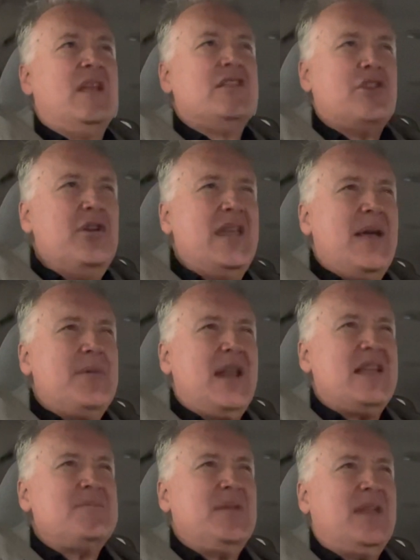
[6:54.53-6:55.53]
Tony Abbott
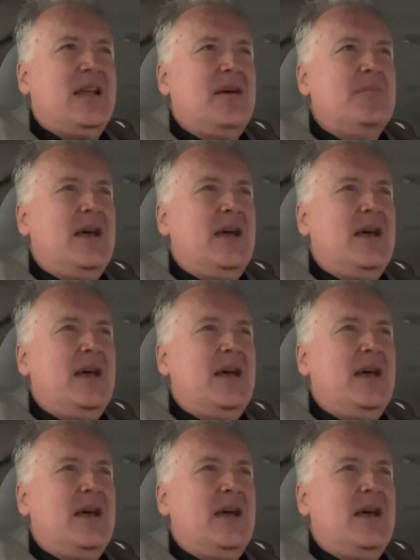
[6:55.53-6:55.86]
has become